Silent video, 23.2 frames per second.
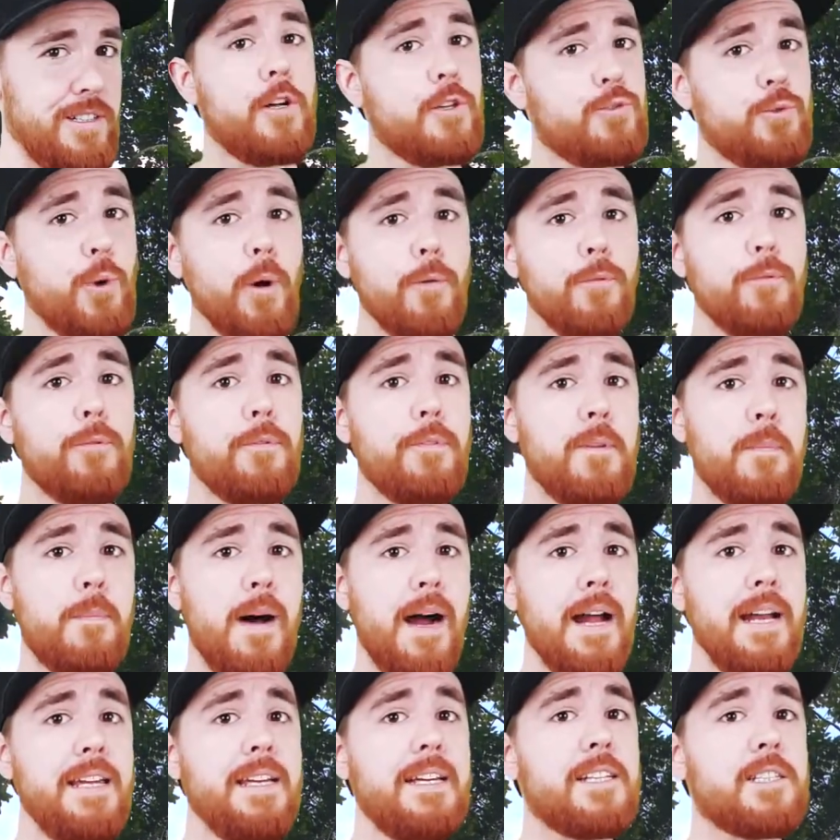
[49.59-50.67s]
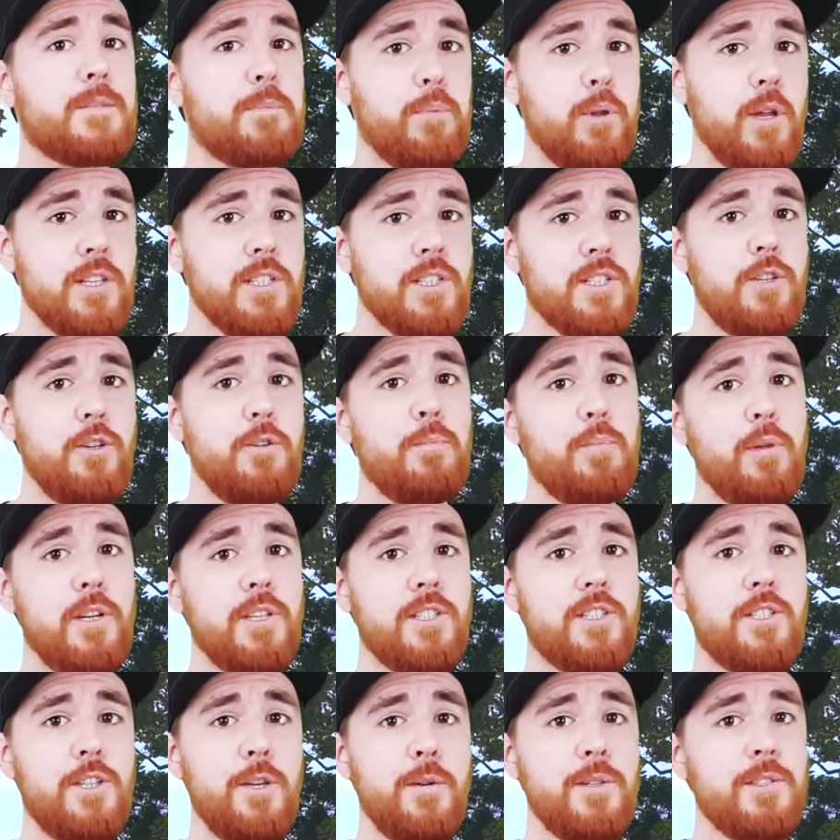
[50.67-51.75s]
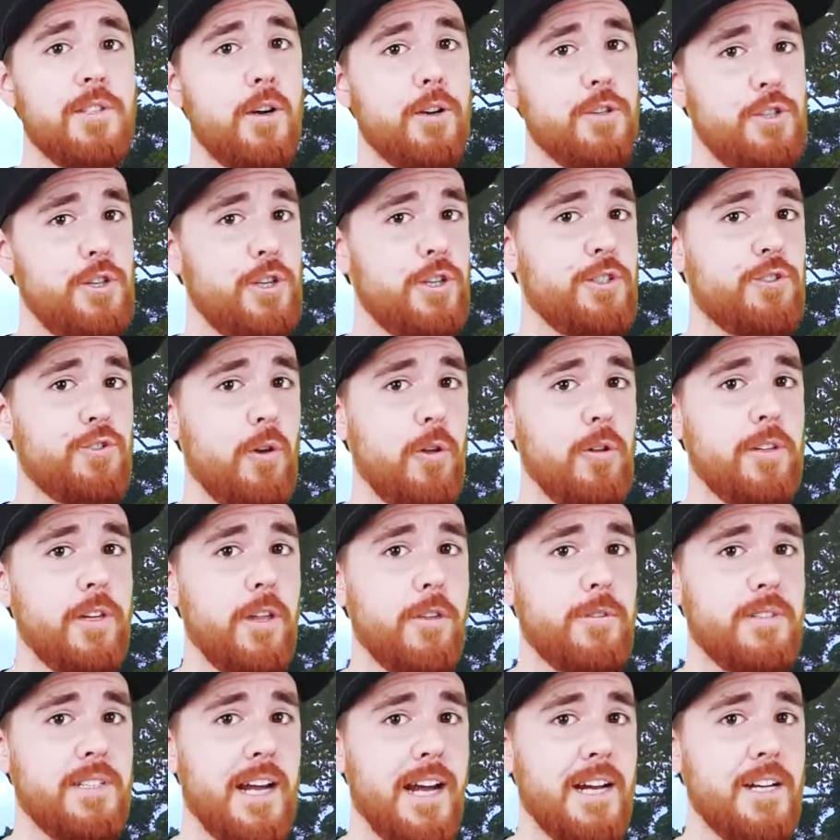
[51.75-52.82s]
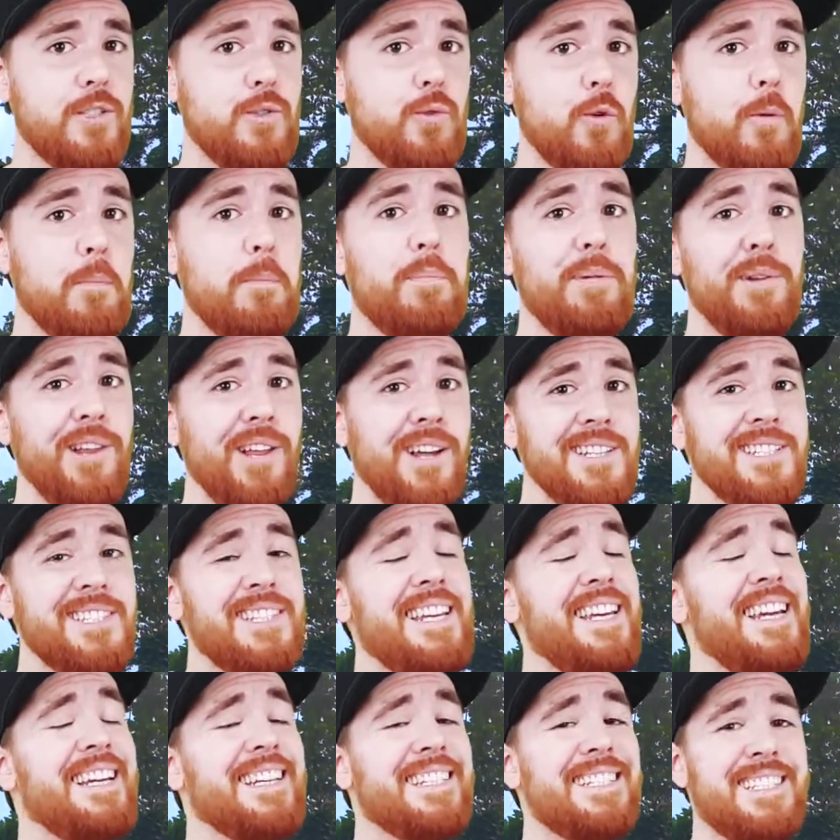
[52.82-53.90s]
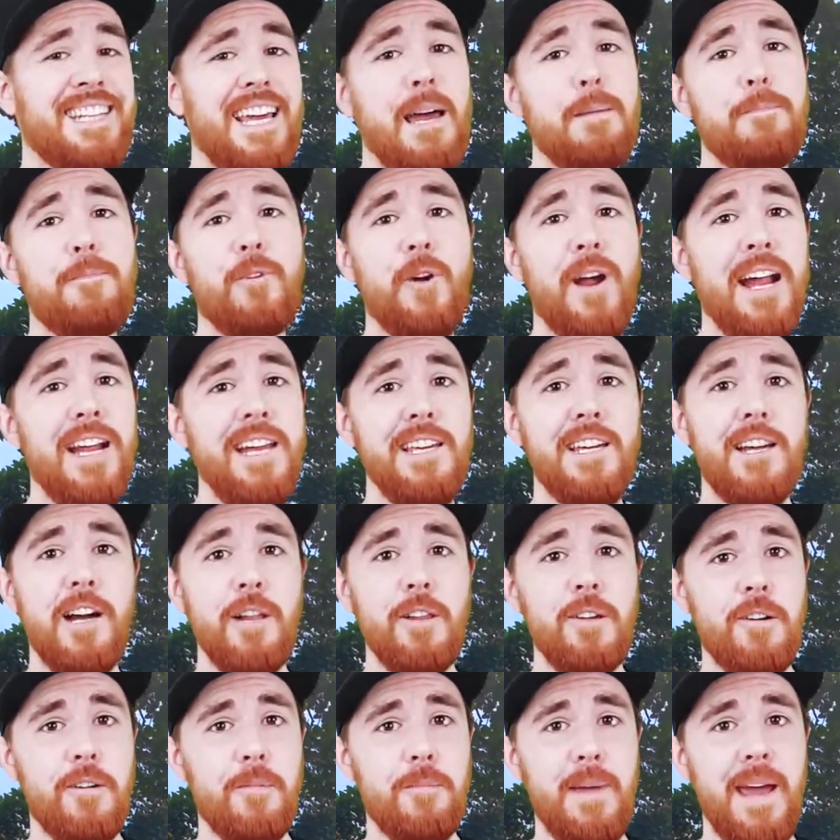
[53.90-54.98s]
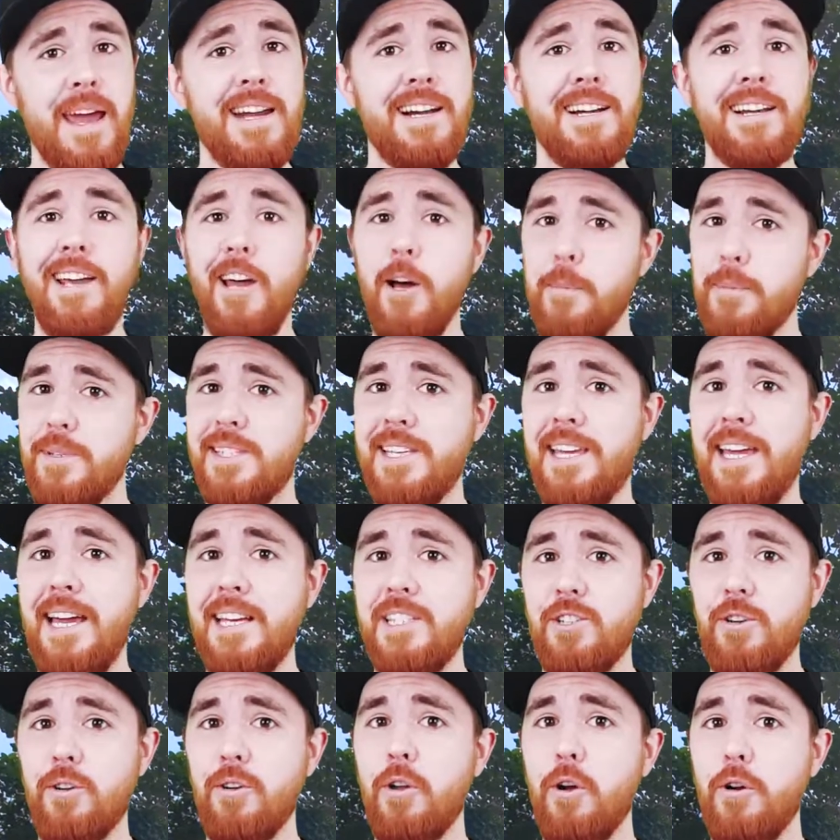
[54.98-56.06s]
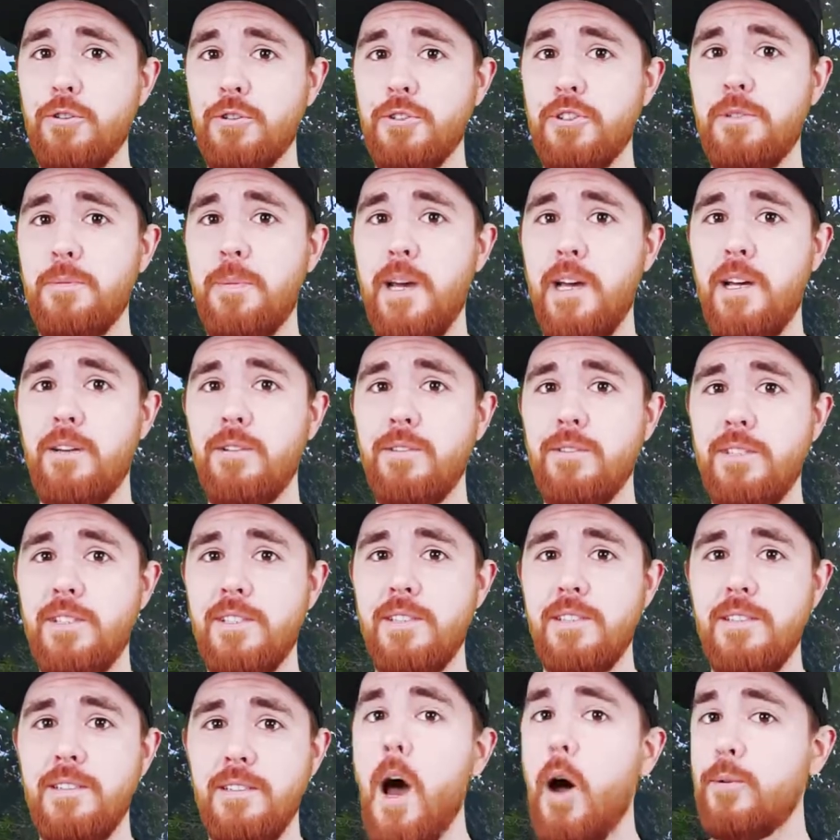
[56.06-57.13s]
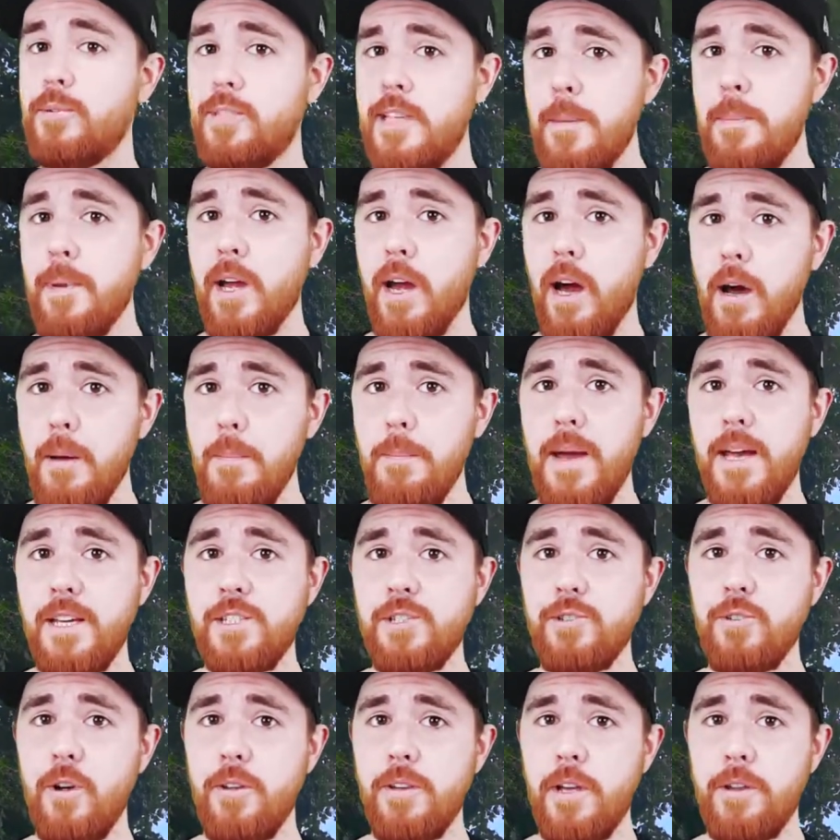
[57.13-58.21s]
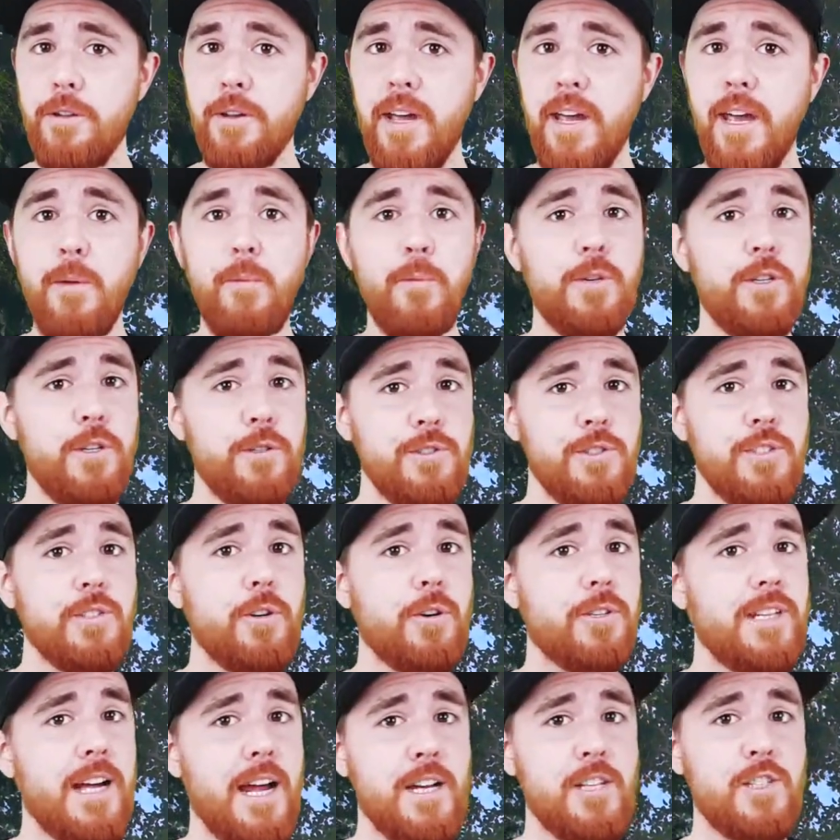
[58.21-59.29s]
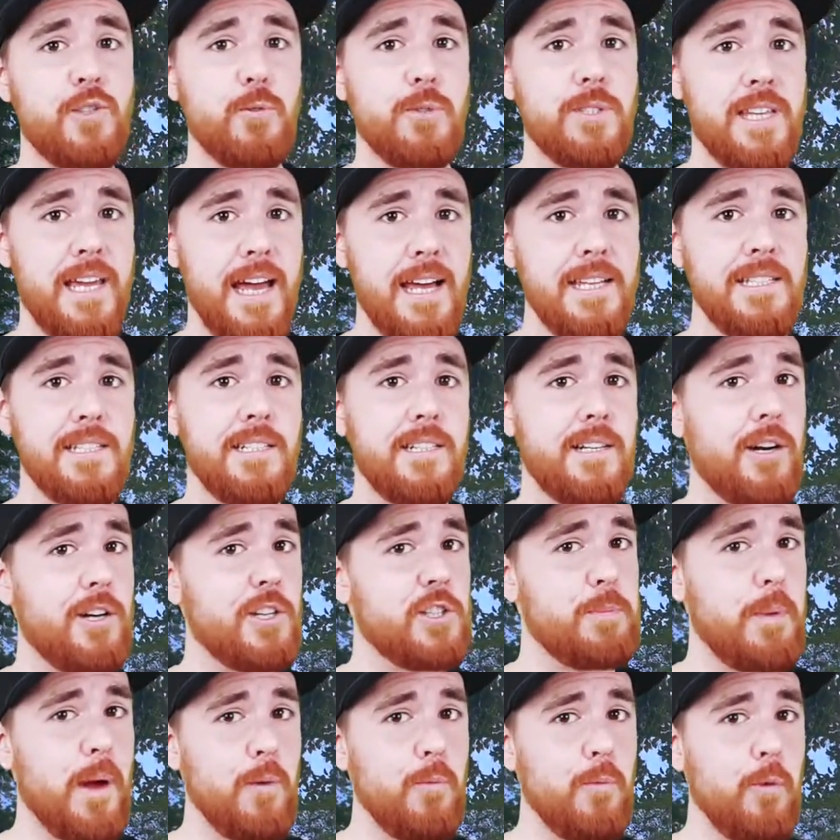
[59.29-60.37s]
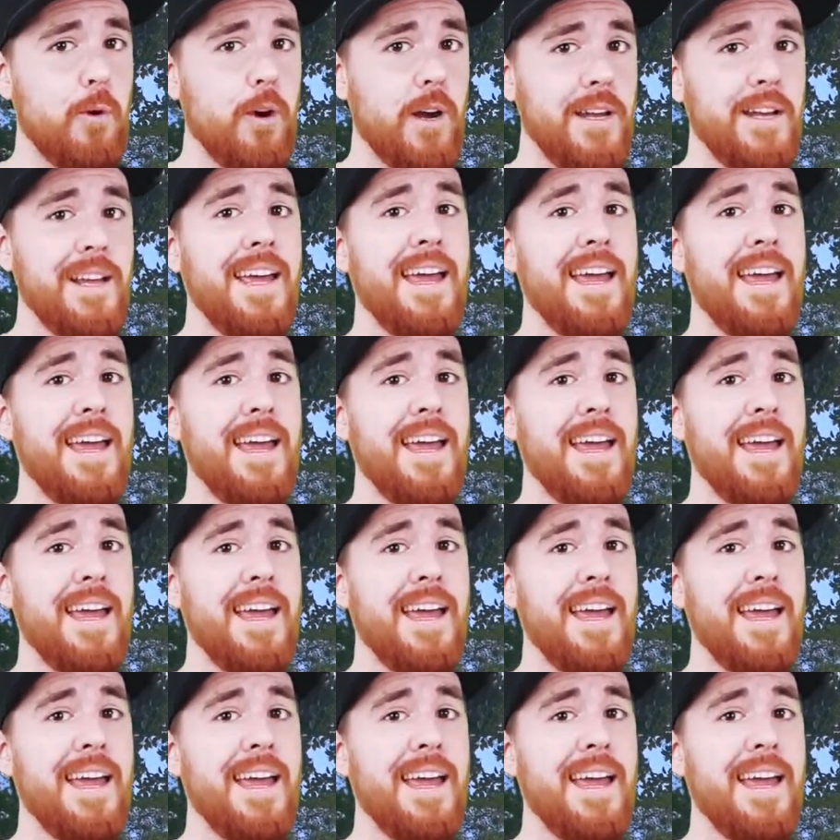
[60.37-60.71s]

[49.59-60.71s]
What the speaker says: Drover of the Mighty gets +2/+2 as long as you control another dinosaur, plus it can tap for any color of mana to help us cast our larger spells. Otepec Huntmaster, on the other hand, reduces our dinosaur's casting cost by 1